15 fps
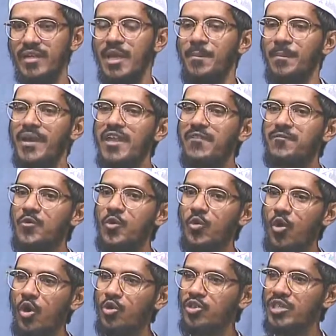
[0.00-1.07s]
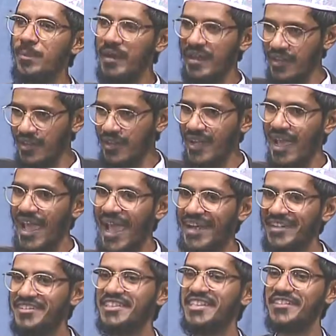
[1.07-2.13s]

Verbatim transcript: But if you go to the mirror and see the